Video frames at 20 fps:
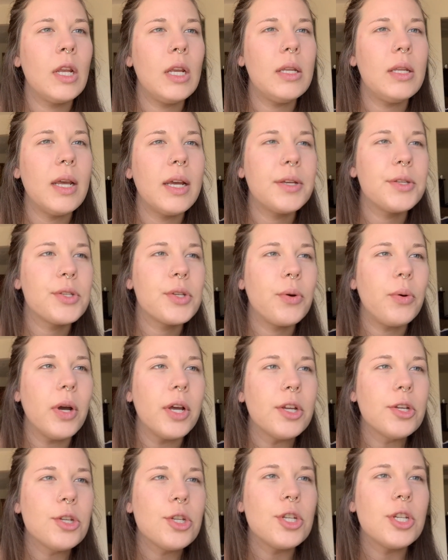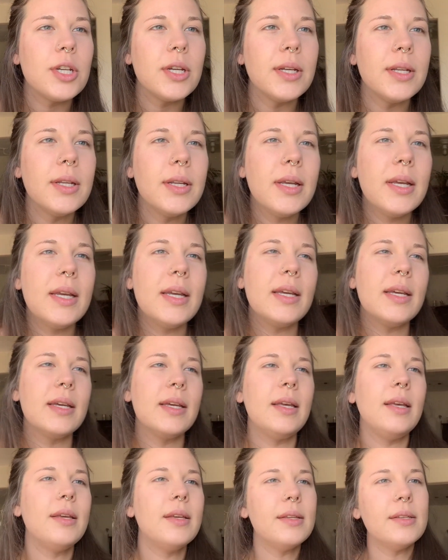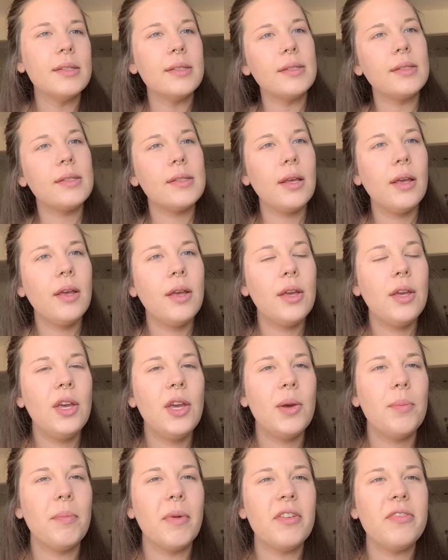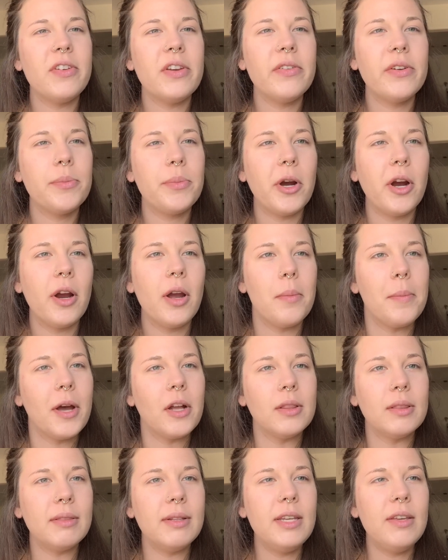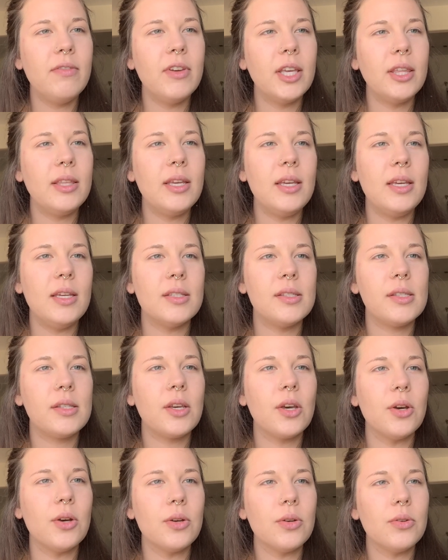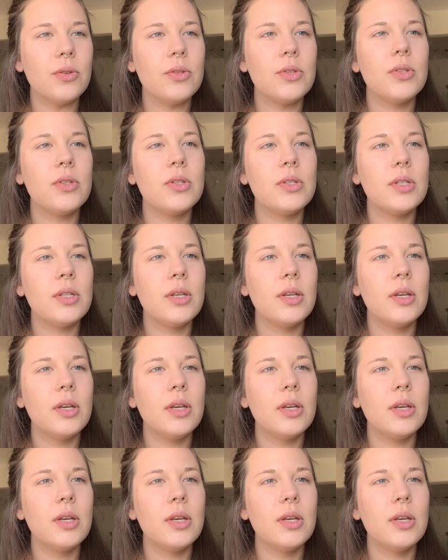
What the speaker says: Next question is my favorite part about leaving the East Coast